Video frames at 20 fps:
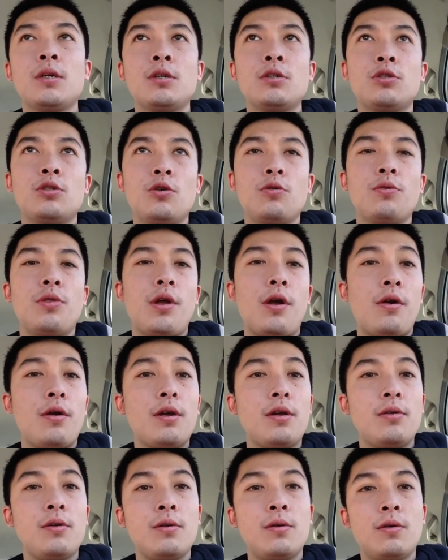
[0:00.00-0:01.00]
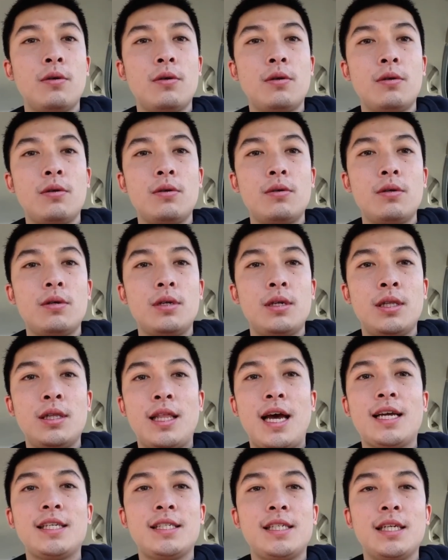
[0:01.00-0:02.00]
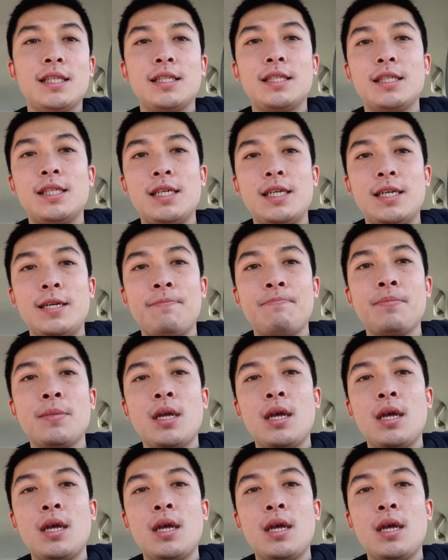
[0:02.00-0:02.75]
So there, in that sense, the